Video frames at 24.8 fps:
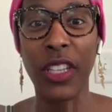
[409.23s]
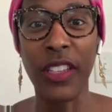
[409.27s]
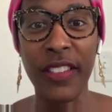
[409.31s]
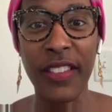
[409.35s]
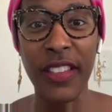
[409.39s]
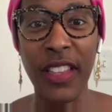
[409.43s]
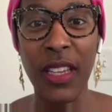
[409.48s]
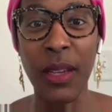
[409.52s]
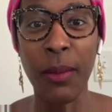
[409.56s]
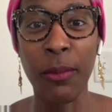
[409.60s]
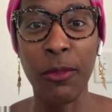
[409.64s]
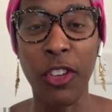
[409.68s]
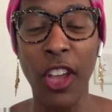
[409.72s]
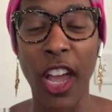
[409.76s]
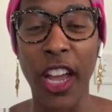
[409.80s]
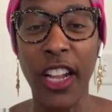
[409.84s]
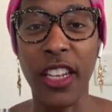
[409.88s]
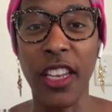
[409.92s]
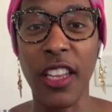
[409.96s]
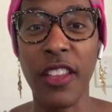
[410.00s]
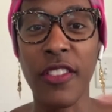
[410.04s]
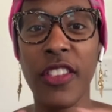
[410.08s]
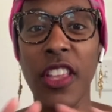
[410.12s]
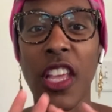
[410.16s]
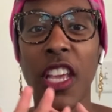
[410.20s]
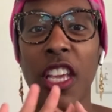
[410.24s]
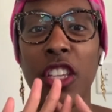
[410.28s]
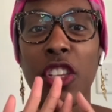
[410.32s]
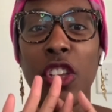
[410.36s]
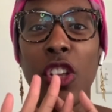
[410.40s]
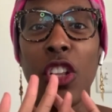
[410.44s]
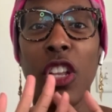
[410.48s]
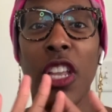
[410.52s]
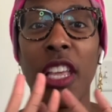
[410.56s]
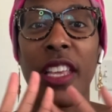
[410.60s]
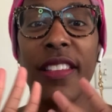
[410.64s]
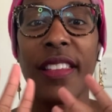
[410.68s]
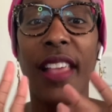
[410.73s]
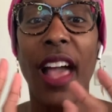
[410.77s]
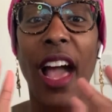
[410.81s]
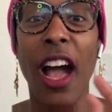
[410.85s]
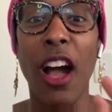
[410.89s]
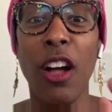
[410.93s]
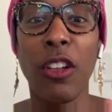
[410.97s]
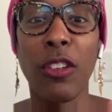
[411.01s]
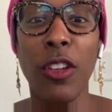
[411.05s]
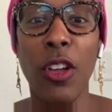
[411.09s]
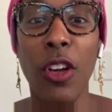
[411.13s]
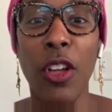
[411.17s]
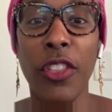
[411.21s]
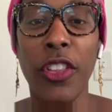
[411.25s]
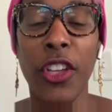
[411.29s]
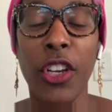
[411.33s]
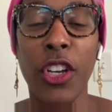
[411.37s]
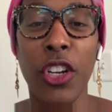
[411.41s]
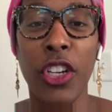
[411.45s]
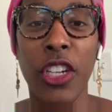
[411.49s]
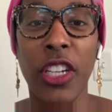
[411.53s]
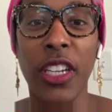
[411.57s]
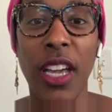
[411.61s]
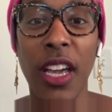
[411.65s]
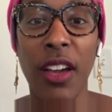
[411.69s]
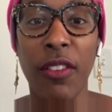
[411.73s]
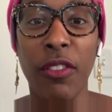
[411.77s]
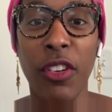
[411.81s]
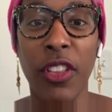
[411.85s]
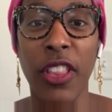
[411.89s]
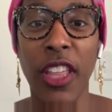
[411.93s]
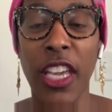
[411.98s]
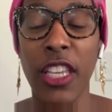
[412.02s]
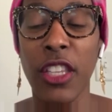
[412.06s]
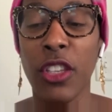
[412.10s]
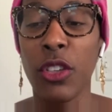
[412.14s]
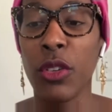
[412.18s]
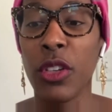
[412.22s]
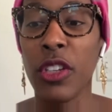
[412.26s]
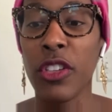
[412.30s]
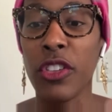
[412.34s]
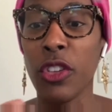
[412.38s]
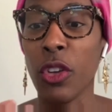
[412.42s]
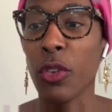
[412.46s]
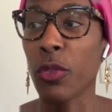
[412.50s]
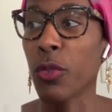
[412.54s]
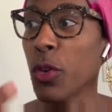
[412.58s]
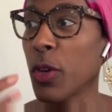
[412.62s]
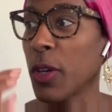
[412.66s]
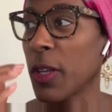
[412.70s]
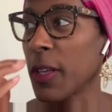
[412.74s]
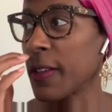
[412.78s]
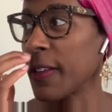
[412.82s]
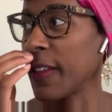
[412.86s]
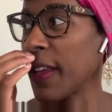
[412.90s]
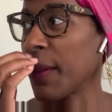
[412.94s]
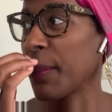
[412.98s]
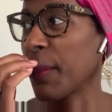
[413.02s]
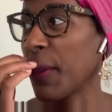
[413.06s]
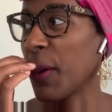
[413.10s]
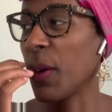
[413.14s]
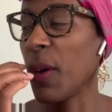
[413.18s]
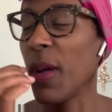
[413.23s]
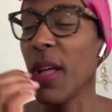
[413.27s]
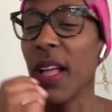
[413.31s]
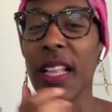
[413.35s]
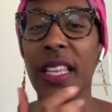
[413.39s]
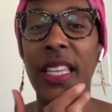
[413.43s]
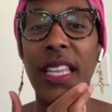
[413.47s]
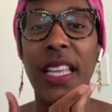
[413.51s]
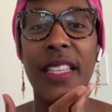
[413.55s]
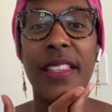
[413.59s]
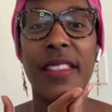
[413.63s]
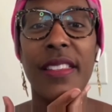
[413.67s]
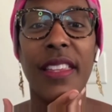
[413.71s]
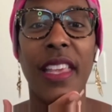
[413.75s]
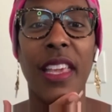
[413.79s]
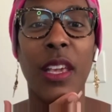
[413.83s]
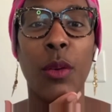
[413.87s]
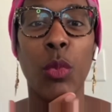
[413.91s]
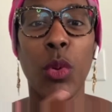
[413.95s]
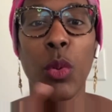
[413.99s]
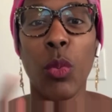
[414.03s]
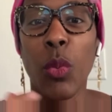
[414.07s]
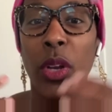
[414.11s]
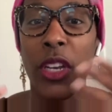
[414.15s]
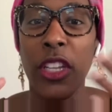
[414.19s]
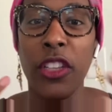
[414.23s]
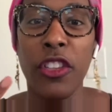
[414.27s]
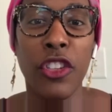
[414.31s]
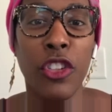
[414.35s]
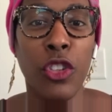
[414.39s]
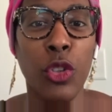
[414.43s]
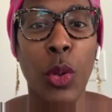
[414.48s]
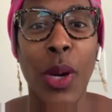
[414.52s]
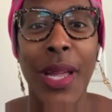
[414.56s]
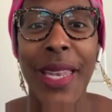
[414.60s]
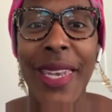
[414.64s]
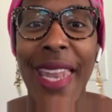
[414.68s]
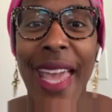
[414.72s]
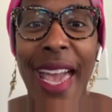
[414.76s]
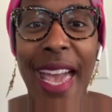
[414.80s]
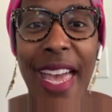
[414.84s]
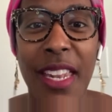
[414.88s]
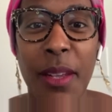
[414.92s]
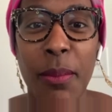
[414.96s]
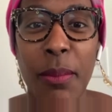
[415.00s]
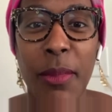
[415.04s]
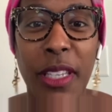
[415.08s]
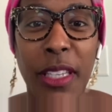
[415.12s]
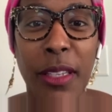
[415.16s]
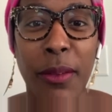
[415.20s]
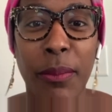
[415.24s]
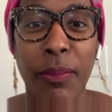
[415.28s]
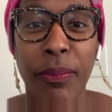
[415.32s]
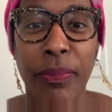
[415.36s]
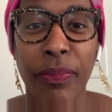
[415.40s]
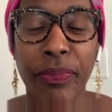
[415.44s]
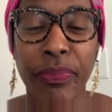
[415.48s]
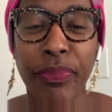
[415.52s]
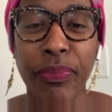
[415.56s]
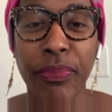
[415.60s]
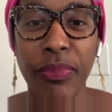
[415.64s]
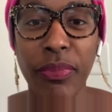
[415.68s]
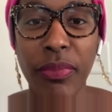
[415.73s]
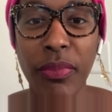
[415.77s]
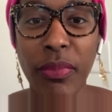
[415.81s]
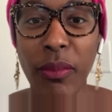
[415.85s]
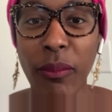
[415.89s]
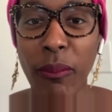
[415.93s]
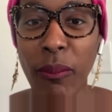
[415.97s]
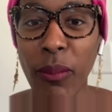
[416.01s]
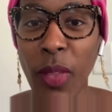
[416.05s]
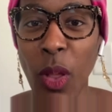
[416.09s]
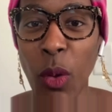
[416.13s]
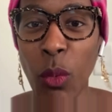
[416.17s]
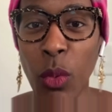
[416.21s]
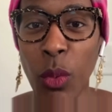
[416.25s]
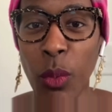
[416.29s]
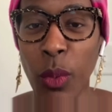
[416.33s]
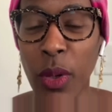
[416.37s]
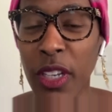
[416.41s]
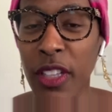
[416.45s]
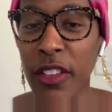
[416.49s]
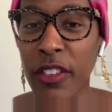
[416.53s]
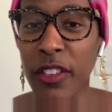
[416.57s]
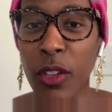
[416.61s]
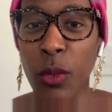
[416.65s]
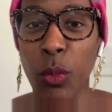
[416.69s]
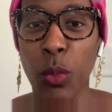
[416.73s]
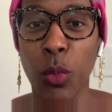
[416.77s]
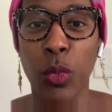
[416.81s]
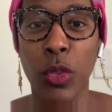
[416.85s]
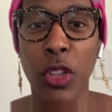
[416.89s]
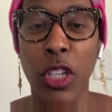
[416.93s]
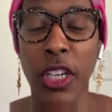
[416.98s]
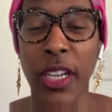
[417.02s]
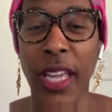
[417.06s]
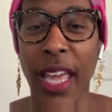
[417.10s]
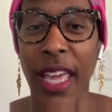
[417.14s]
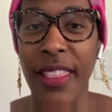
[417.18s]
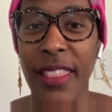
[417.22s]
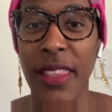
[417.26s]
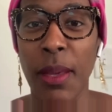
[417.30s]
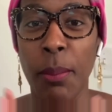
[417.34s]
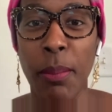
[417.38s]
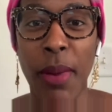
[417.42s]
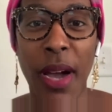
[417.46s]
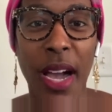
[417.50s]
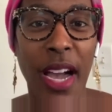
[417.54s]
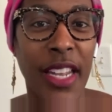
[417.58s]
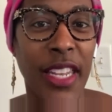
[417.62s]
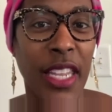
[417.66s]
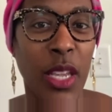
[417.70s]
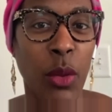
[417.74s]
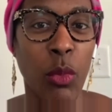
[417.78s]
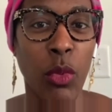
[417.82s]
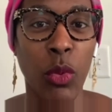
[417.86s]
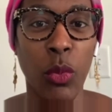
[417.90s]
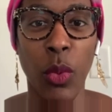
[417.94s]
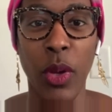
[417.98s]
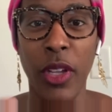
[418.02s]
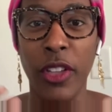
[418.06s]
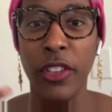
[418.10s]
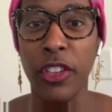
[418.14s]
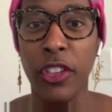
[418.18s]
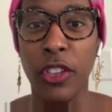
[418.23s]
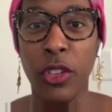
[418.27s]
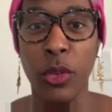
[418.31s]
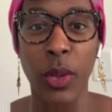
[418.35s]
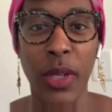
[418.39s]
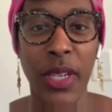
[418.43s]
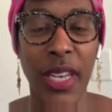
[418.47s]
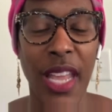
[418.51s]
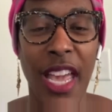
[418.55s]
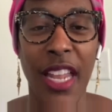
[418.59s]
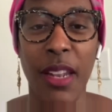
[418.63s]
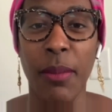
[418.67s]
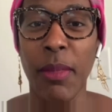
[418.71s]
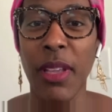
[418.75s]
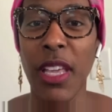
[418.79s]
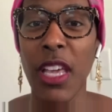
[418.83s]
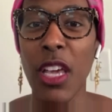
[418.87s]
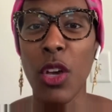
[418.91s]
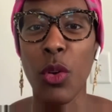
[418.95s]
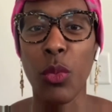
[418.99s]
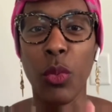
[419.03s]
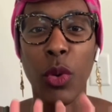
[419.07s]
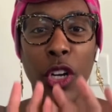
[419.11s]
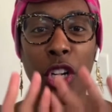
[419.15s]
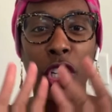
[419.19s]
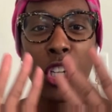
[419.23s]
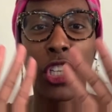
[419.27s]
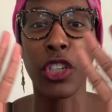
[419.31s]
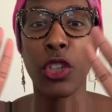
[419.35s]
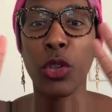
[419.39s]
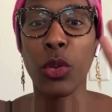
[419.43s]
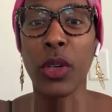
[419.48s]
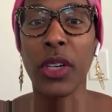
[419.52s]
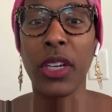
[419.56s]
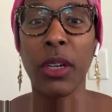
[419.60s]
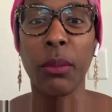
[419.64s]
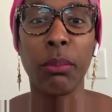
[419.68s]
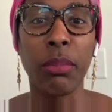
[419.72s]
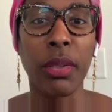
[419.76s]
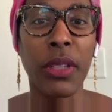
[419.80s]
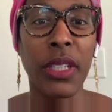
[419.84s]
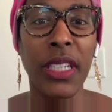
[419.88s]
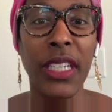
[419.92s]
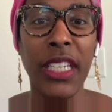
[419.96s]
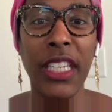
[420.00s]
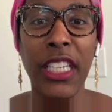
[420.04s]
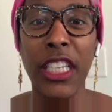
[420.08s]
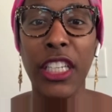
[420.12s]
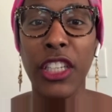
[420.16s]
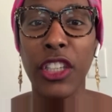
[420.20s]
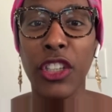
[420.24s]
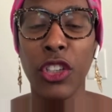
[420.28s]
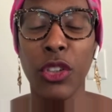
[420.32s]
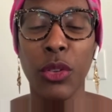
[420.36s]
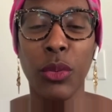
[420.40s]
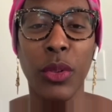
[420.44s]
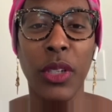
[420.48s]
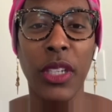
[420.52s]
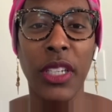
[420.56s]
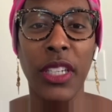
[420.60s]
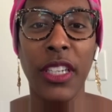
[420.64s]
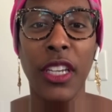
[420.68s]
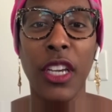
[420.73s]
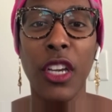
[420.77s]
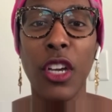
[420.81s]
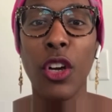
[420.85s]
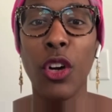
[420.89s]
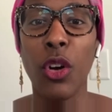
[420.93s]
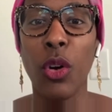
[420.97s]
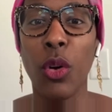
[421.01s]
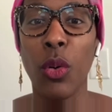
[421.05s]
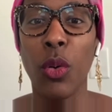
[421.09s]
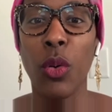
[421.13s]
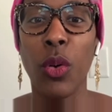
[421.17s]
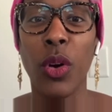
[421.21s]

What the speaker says: the objectives, you list how long they're going to cover that unit. So for example, let's say we wanted to do anatomy. We wanted to look at the body and we wanted to do anatomy. We're going to do a complete unit on